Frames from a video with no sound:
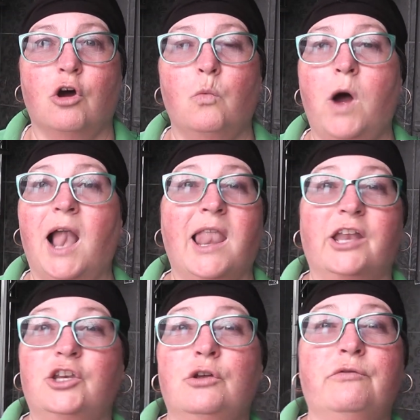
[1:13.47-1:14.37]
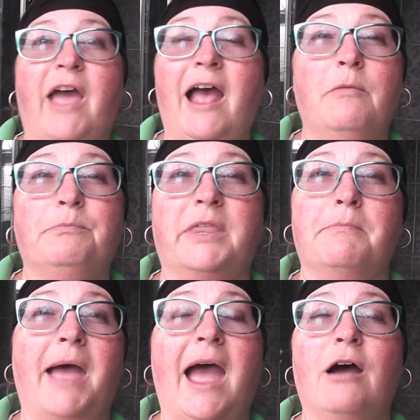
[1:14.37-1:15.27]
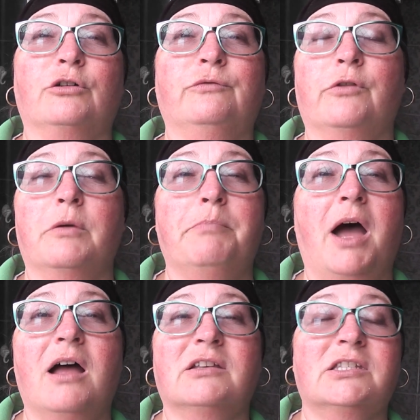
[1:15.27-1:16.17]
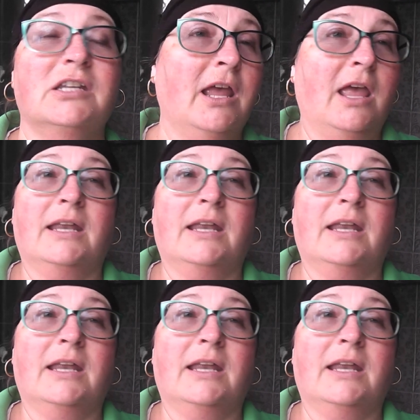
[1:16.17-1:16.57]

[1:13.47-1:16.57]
long while and you've helped them out for the past